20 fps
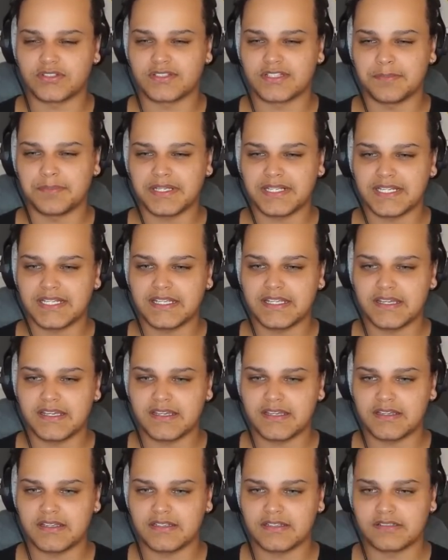typically
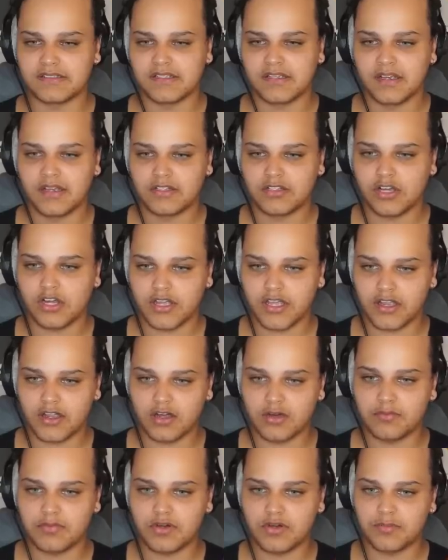is target
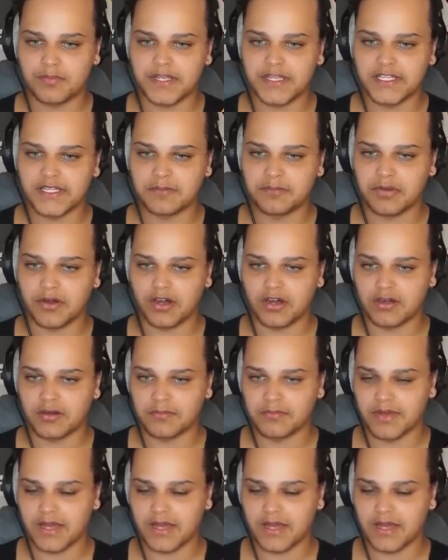combo, medium bomb,